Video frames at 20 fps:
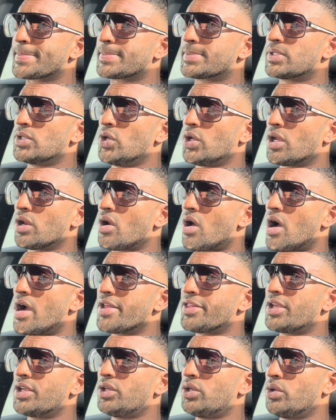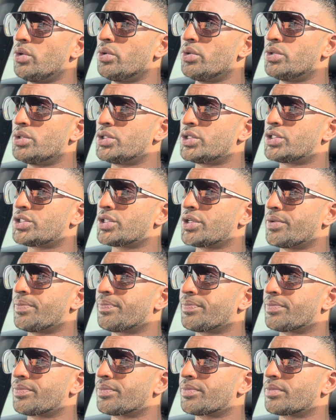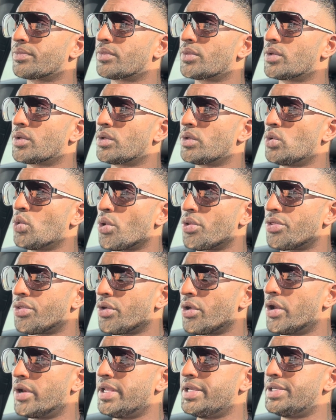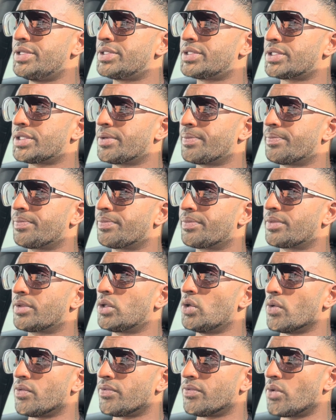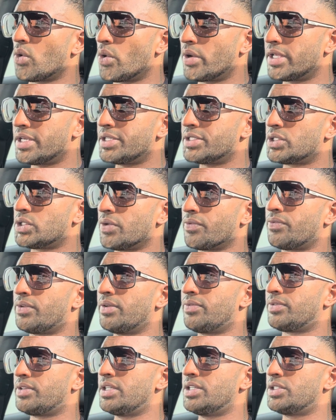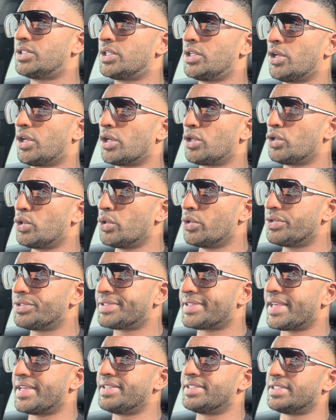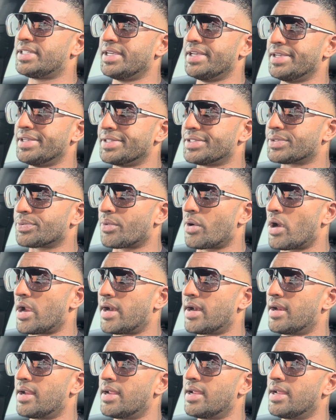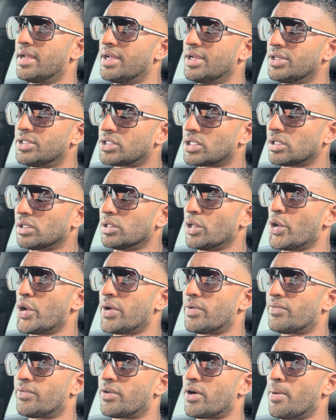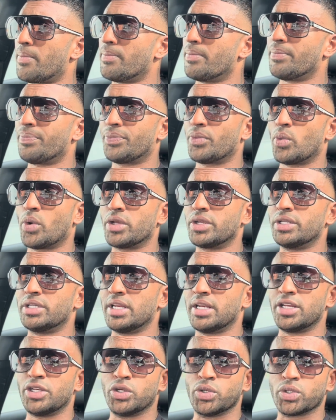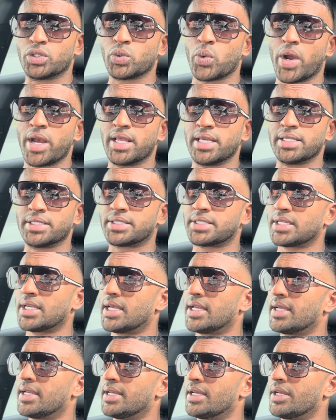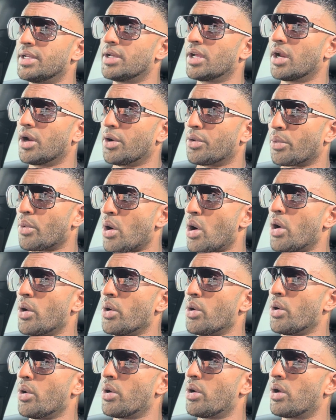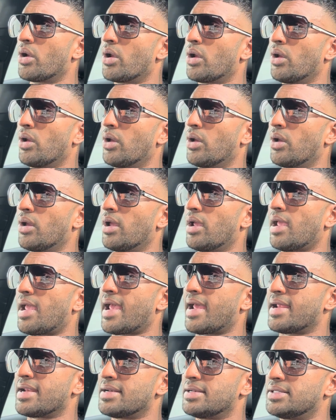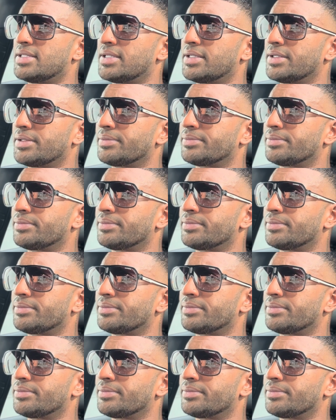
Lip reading: You can either use your 30s, your 40s, your 50s, you can use these years, right, to learn from what you did in your 20s, grow, and